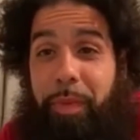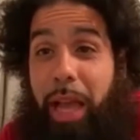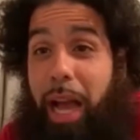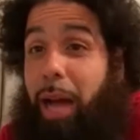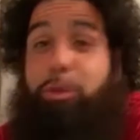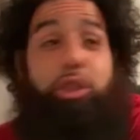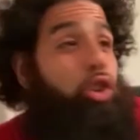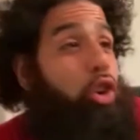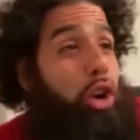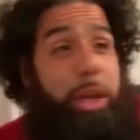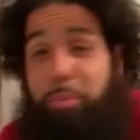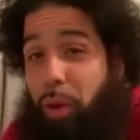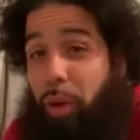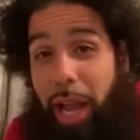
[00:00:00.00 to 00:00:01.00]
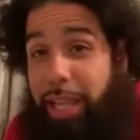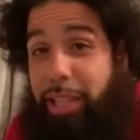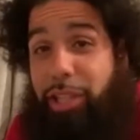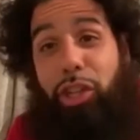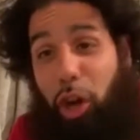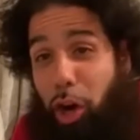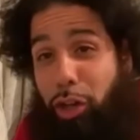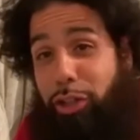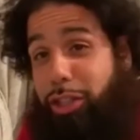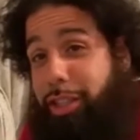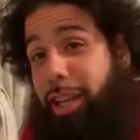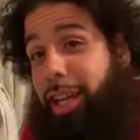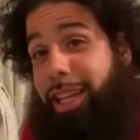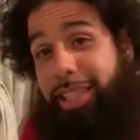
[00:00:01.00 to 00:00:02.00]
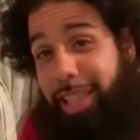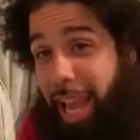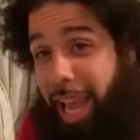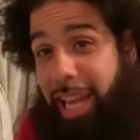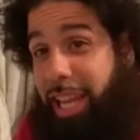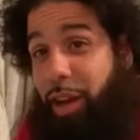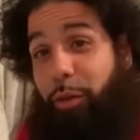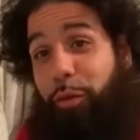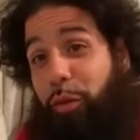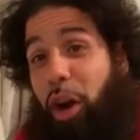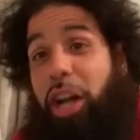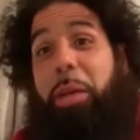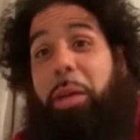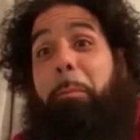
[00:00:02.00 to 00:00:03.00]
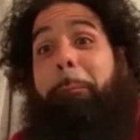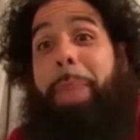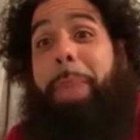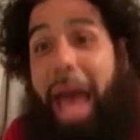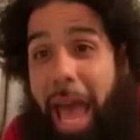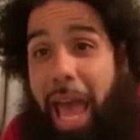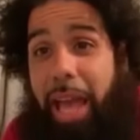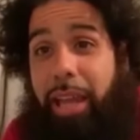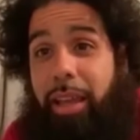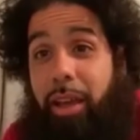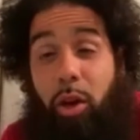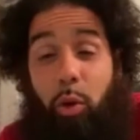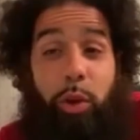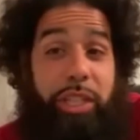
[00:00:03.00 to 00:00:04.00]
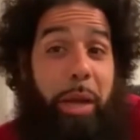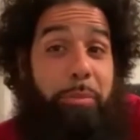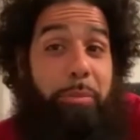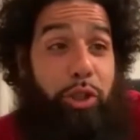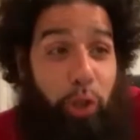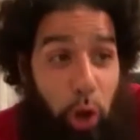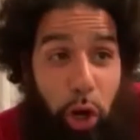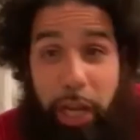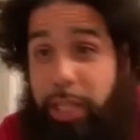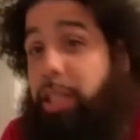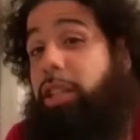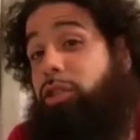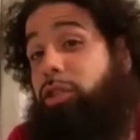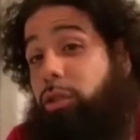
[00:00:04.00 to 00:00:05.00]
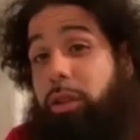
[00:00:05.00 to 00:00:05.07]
I'm sure he probably charged Danny a fucking bag, which I'm sure he's gonna.